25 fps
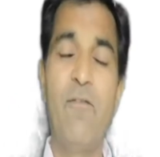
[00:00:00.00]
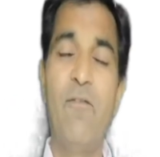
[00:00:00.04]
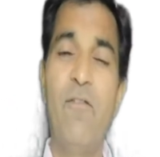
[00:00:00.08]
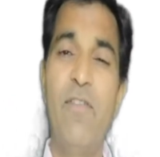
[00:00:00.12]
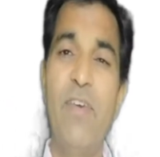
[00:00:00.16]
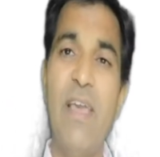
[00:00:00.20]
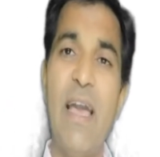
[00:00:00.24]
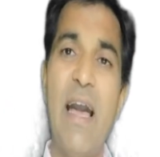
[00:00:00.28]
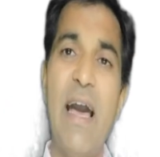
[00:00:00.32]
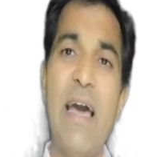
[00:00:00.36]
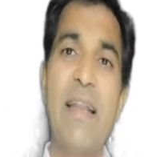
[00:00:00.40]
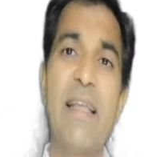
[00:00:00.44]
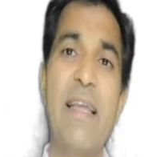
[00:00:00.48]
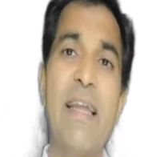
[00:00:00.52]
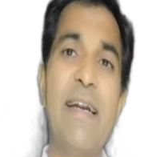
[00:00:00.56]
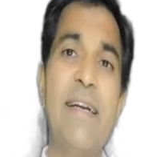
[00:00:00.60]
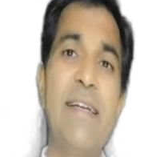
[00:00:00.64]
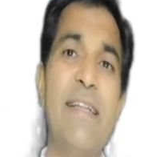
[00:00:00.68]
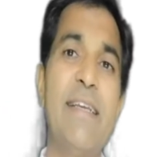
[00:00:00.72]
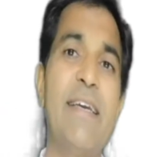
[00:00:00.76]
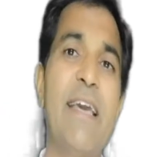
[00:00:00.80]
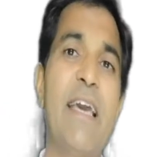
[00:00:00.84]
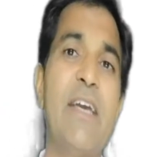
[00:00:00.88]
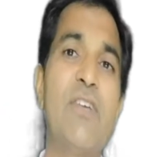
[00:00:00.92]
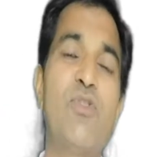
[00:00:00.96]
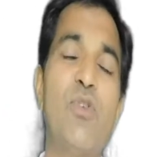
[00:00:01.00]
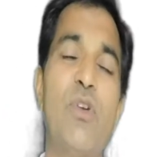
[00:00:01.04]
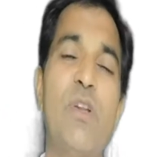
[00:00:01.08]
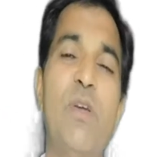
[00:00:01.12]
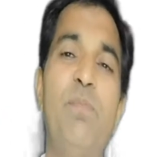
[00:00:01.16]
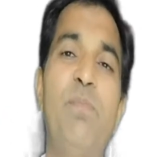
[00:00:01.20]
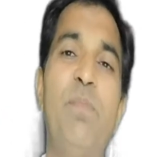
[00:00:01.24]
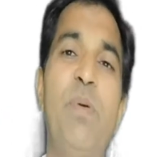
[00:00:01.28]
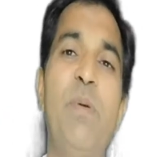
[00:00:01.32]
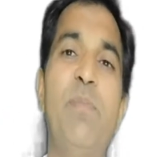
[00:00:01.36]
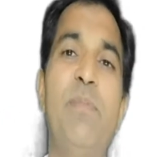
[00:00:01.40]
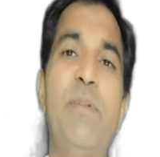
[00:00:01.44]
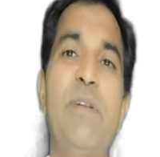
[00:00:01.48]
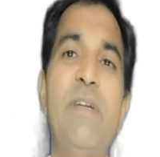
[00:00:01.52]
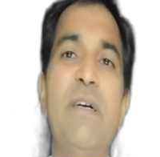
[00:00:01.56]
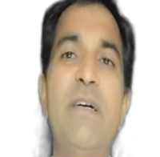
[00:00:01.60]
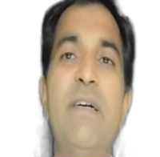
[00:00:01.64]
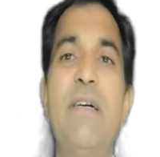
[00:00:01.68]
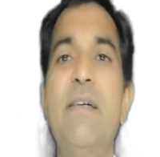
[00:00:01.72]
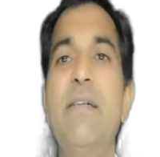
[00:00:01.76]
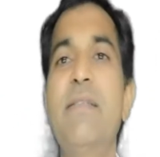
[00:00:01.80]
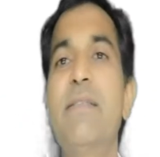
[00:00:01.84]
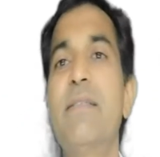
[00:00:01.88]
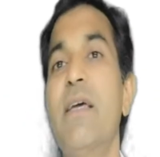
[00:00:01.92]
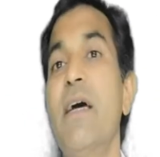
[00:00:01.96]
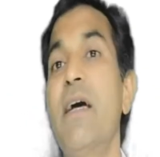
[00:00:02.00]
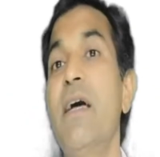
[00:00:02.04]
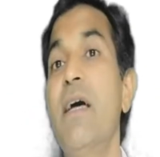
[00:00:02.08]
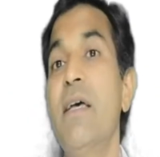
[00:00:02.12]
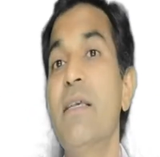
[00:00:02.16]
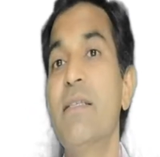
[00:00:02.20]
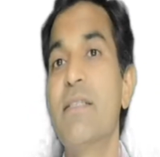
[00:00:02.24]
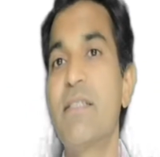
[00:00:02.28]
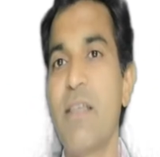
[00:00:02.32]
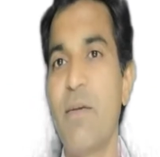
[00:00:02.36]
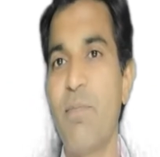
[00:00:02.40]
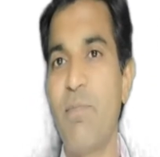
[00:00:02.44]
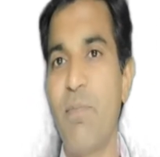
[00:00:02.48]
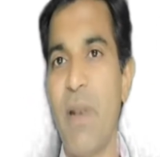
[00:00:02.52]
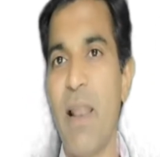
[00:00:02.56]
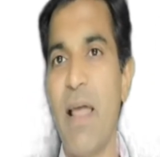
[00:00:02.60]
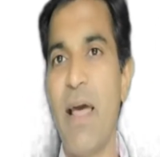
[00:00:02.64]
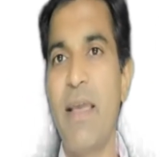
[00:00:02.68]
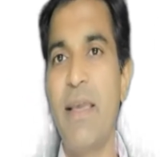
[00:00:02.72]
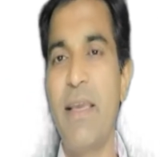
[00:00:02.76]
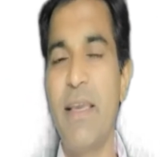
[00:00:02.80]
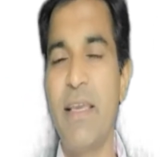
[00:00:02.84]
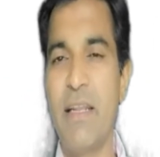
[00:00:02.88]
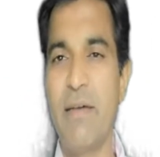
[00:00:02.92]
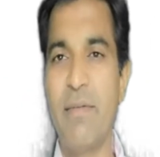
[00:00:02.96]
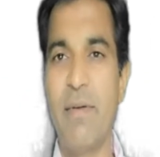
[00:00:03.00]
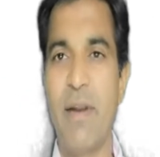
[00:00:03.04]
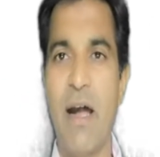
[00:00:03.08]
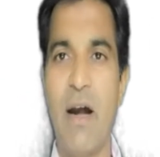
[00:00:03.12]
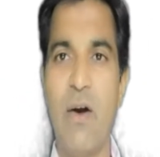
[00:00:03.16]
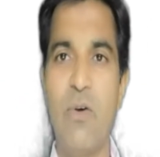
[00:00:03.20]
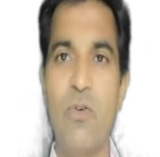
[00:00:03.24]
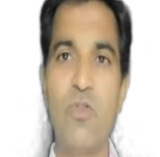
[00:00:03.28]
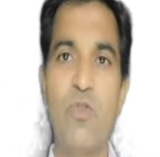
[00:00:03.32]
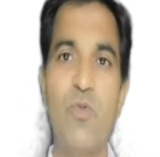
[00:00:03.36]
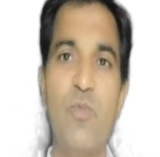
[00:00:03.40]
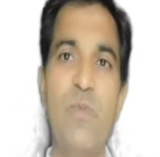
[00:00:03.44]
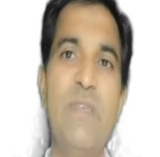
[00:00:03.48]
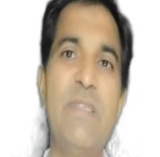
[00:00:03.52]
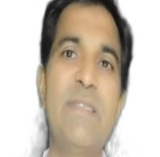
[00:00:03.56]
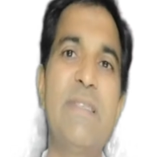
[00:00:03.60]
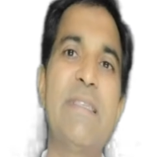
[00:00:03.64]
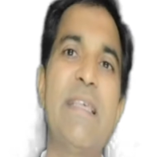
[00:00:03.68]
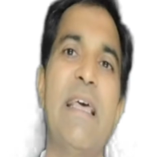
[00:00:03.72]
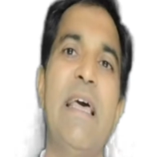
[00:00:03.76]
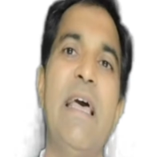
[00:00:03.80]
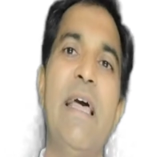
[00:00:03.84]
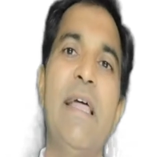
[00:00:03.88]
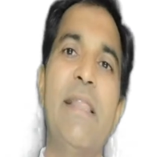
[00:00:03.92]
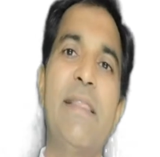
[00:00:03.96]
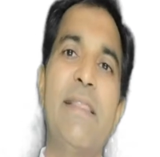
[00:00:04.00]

we are getting actually 50 hertz supply in our house means